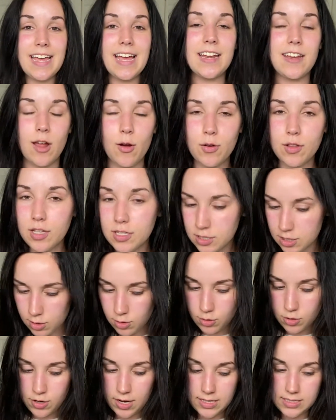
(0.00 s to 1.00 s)
I know it looks a
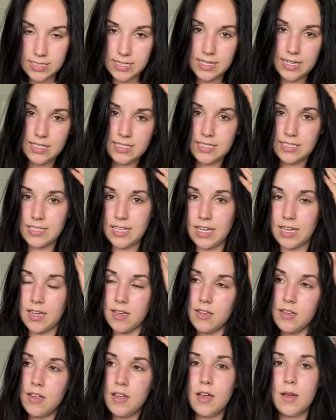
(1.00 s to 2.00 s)
little crazy because it's like
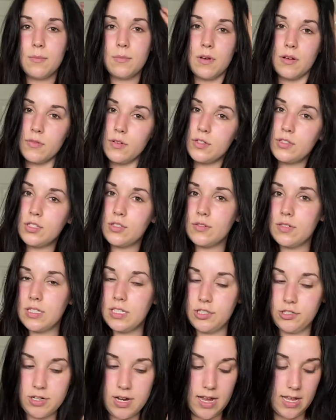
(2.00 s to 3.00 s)
my roots are
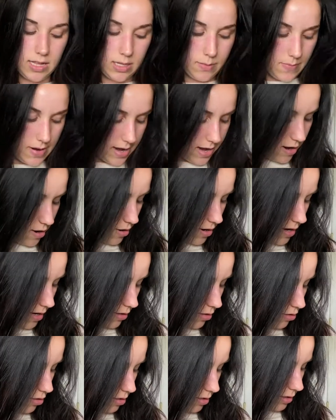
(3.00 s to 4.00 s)
really dry and then my hair kind
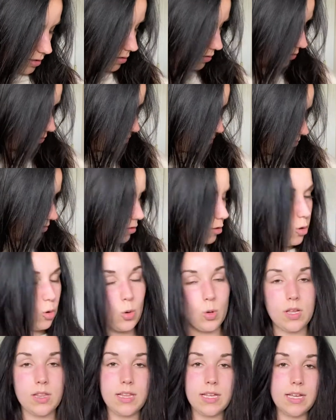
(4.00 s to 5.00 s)
of looks
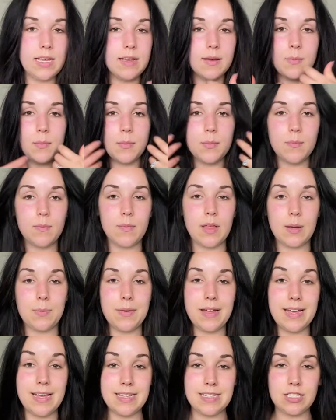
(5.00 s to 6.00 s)
oily like
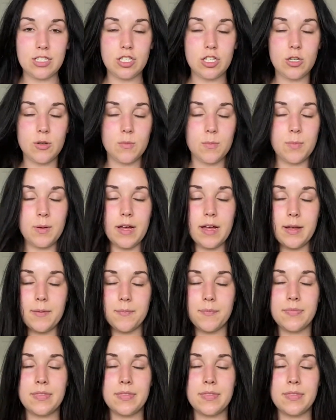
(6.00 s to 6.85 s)
my ends do, but